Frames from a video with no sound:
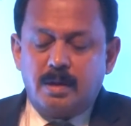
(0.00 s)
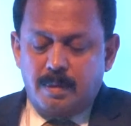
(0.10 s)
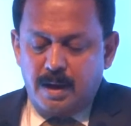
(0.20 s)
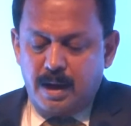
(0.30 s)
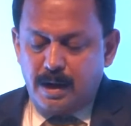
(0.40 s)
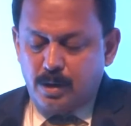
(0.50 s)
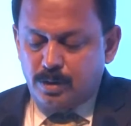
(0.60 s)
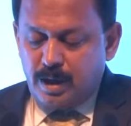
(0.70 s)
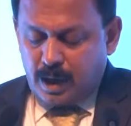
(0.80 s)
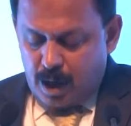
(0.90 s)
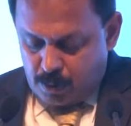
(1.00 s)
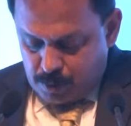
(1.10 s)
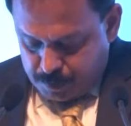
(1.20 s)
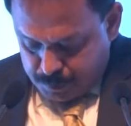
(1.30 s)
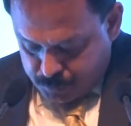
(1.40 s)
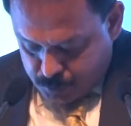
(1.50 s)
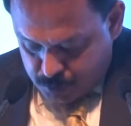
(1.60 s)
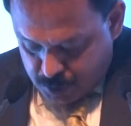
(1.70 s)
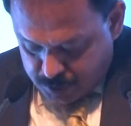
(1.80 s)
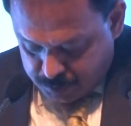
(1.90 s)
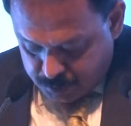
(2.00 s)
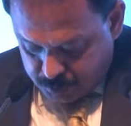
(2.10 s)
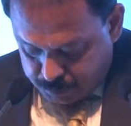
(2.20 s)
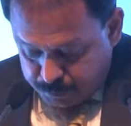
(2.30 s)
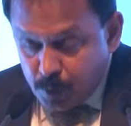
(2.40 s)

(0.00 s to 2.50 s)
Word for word: their end to the cloud through our uh,